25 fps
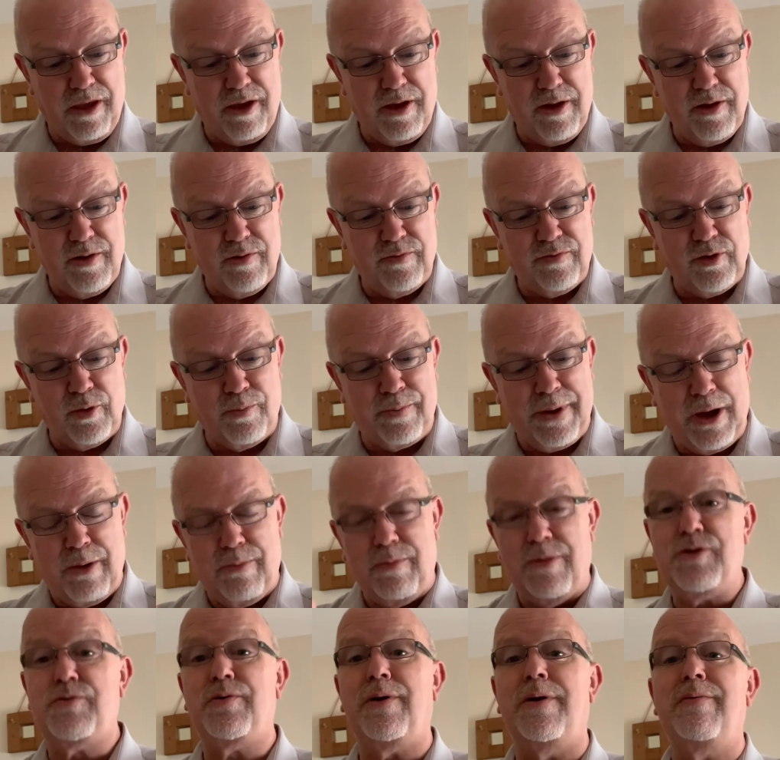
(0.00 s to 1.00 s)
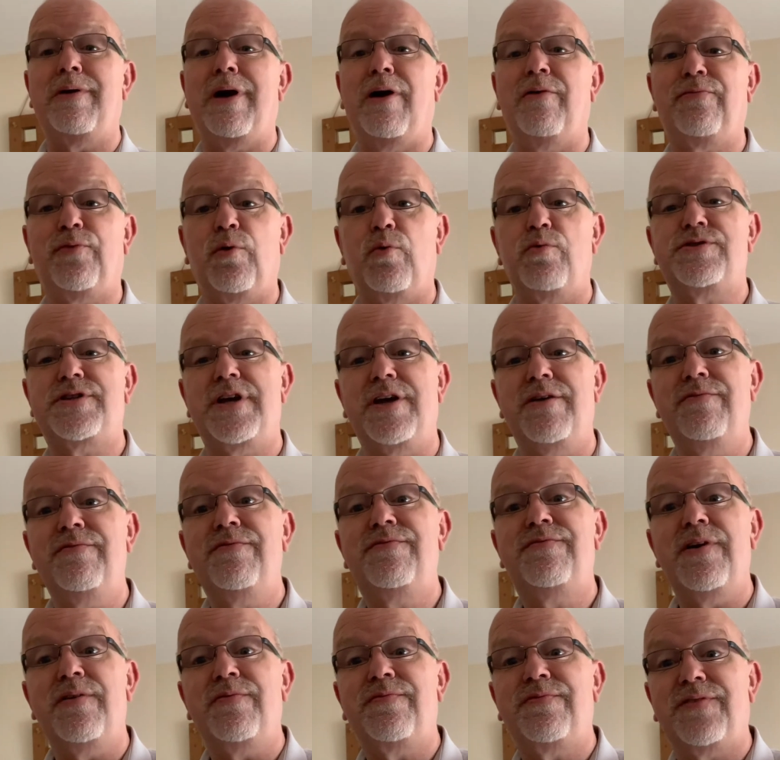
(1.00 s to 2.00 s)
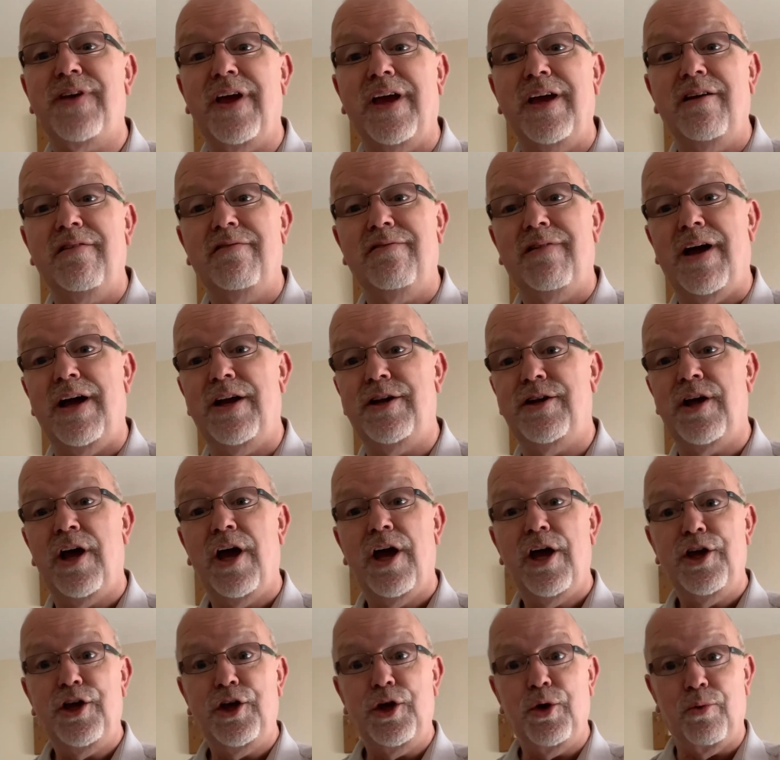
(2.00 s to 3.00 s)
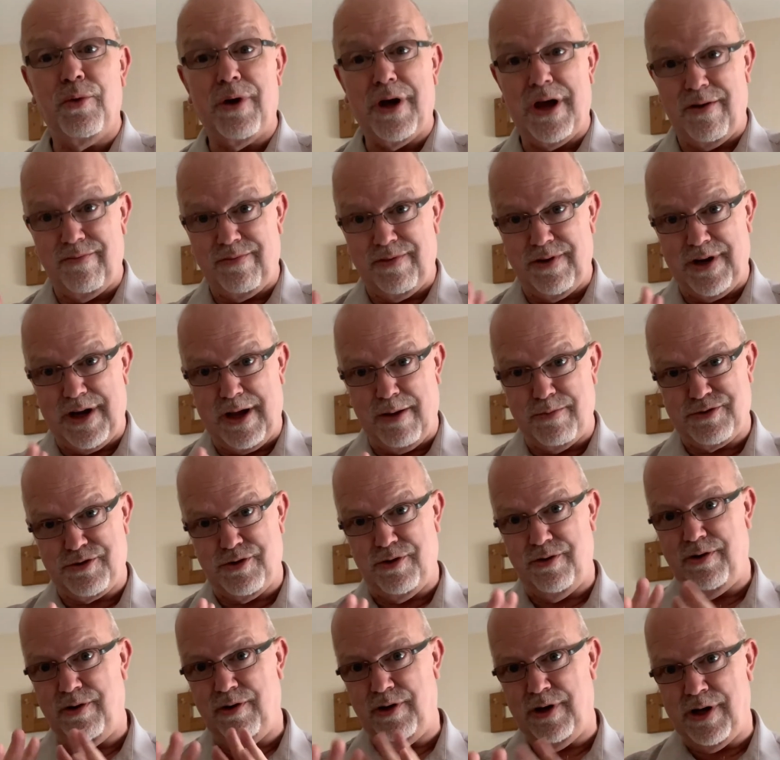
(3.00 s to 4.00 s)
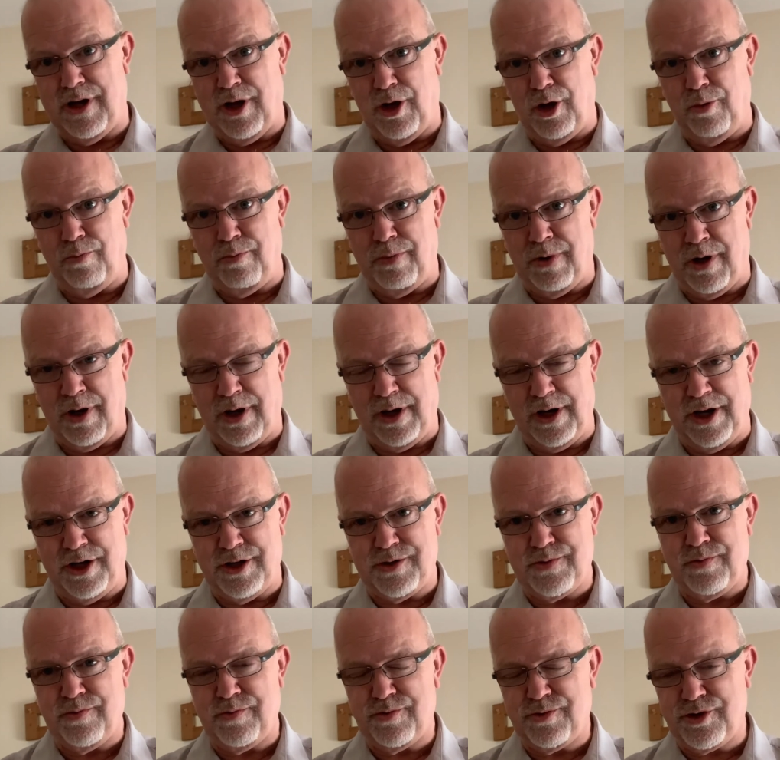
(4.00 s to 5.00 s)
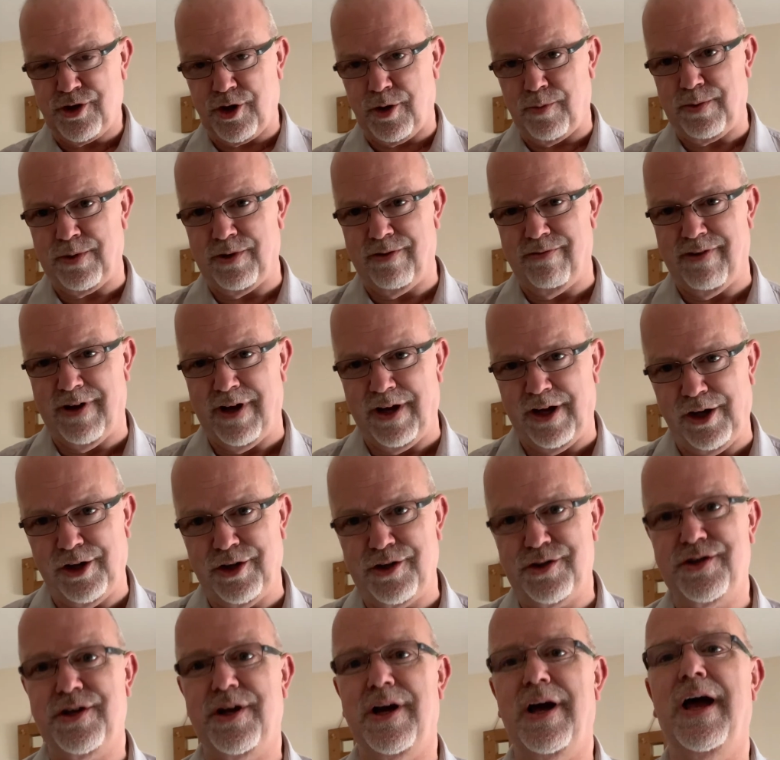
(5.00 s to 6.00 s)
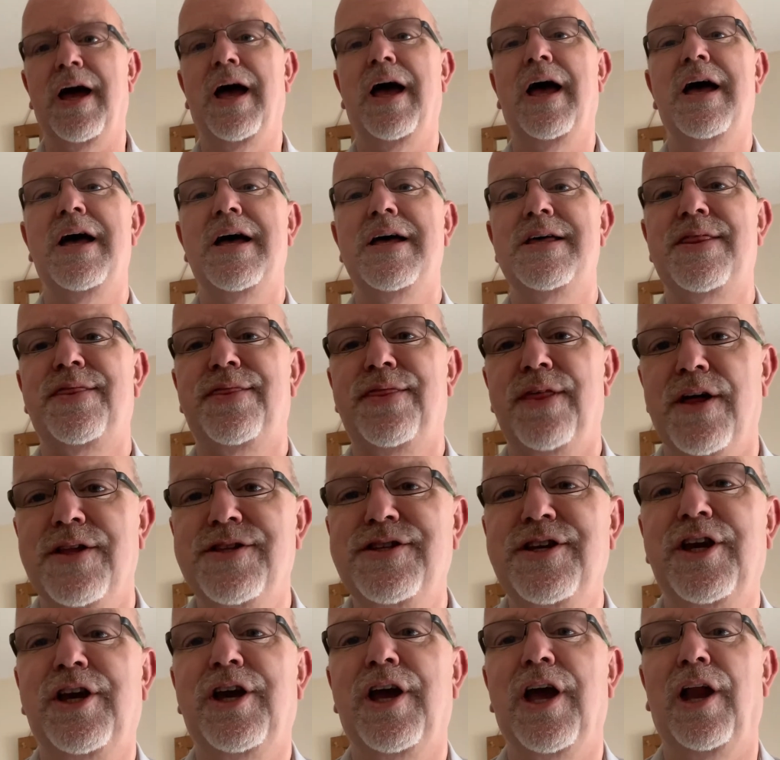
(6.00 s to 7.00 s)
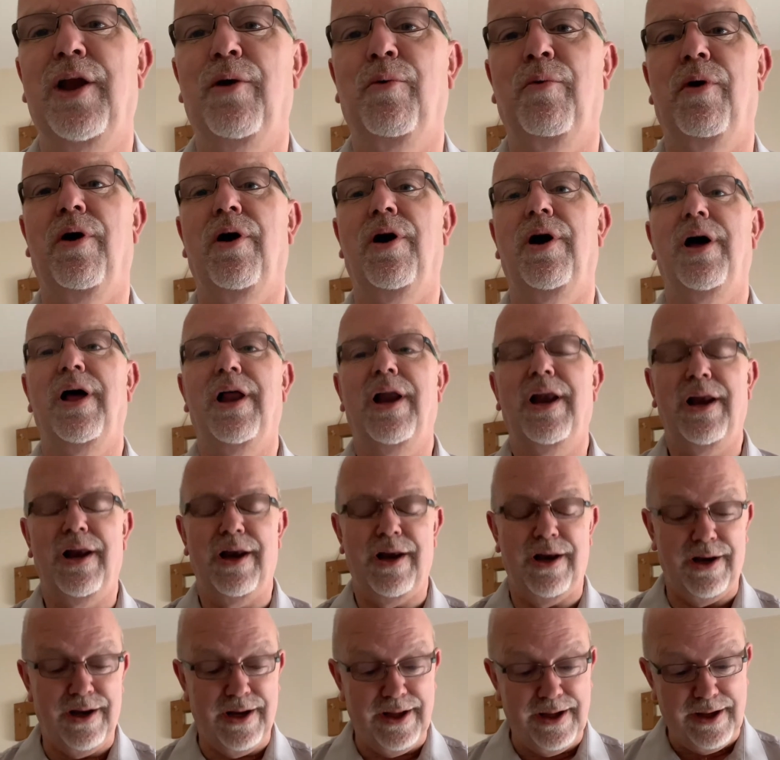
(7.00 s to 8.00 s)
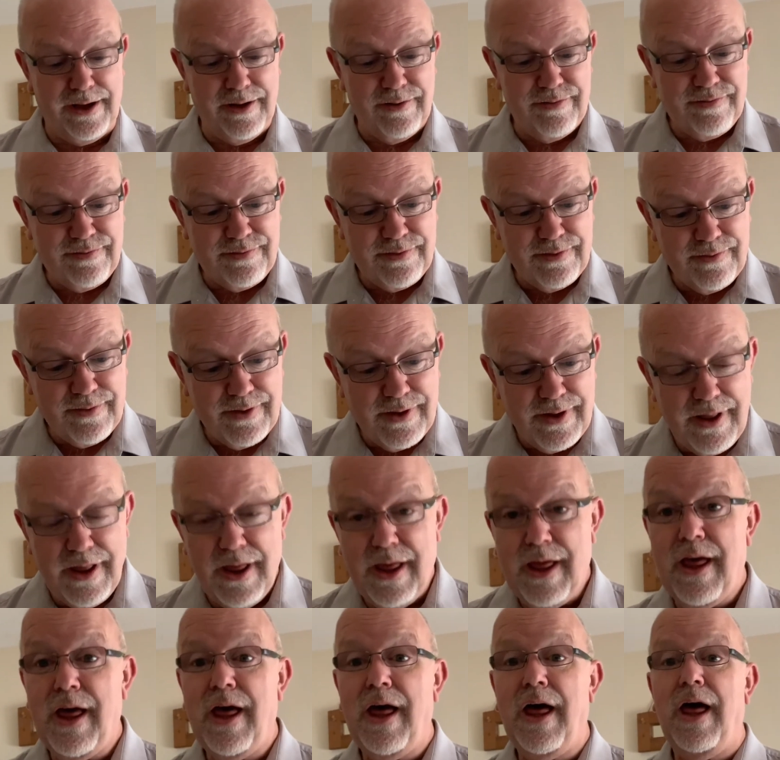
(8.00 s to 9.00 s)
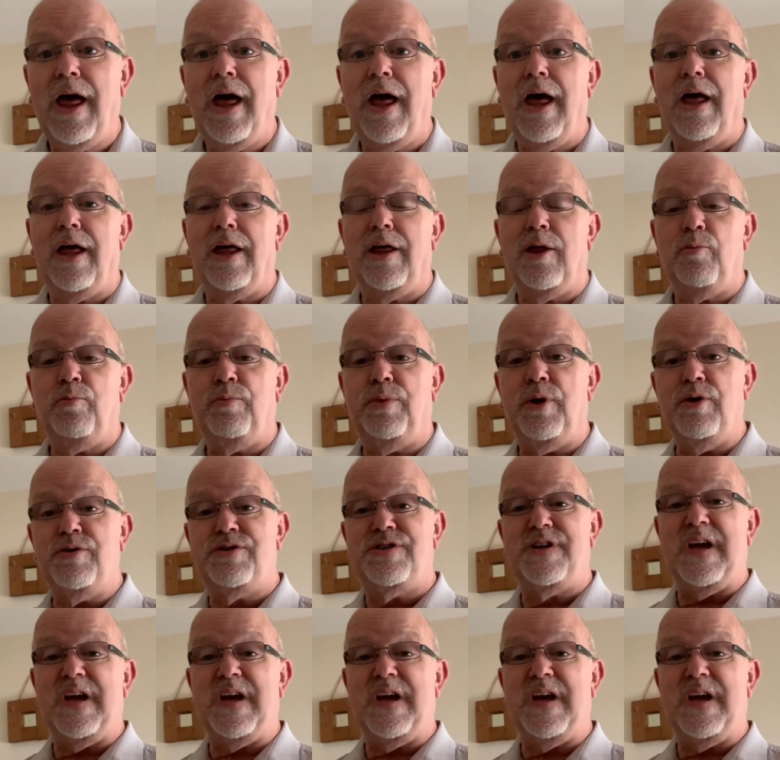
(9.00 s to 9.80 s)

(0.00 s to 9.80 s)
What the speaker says: For about, most probably about 14, 15 grand, you will have an absolutely low mileage, top of the range, 30 kilowatt Leaf. Beauty